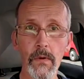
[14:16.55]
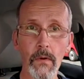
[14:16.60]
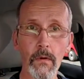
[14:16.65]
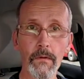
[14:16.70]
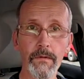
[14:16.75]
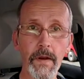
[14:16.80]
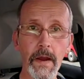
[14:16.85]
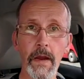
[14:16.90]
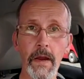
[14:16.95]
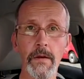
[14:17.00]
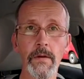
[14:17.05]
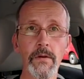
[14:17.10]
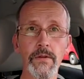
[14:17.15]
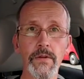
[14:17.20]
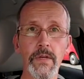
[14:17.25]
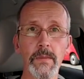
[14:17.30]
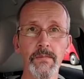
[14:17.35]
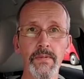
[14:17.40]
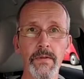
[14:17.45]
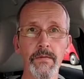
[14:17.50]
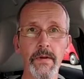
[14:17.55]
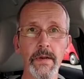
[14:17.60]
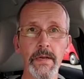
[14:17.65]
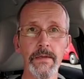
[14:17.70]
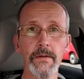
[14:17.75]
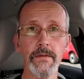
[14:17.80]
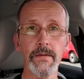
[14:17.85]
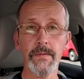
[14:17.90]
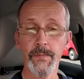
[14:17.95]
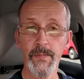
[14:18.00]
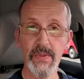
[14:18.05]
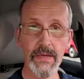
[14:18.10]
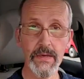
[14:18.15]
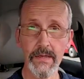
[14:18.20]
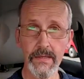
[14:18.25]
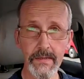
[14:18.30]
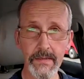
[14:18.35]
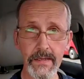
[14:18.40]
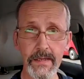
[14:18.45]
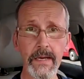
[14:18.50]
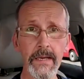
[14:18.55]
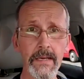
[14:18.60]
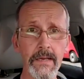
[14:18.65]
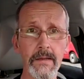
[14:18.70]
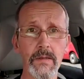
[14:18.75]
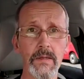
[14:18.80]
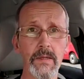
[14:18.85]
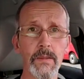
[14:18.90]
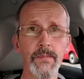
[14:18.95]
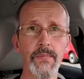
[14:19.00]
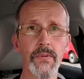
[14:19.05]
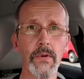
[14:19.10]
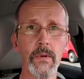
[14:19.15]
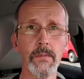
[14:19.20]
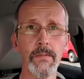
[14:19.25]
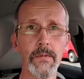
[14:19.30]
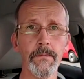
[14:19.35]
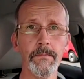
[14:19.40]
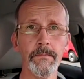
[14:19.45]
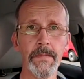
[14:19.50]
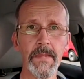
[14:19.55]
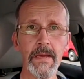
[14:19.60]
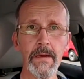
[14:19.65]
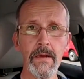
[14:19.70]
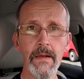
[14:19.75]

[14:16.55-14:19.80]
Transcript: of energy providers because that is the problem.